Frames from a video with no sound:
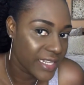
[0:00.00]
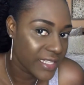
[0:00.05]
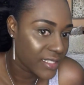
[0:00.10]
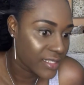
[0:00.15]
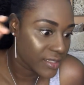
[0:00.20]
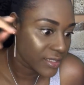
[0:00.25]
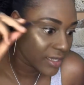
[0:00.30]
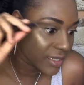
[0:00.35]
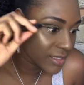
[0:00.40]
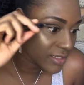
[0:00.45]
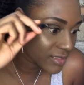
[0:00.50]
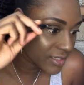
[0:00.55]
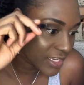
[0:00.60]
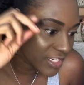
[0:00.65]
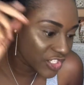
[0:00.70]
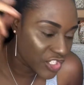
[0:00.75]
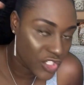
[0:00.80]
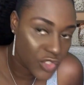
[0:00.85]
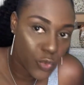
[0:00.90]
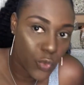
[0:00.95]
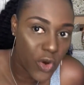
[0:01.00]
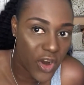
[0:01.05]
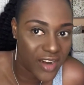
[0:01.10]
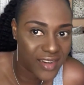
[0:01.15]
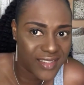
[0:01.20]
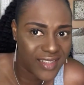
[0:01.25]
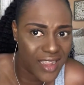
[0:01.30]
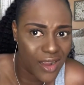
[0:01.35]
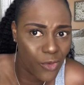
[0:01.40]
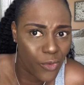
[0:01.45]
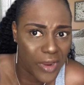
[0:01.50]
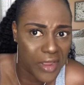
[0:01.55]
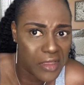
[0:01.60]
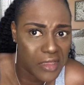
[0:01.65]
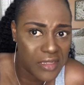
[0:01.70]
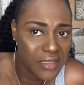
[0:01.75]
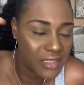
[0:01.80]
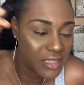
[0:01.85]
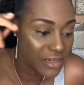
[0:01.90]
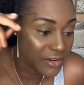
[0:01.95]
sticks. It just works that way
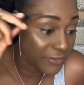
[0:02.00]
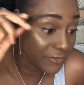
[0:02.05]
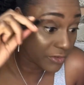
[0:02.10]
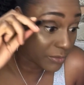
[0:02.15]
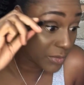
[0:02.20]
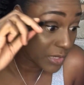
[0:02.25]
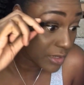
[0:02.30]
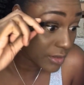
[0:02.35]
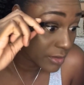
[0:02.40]
easier for me.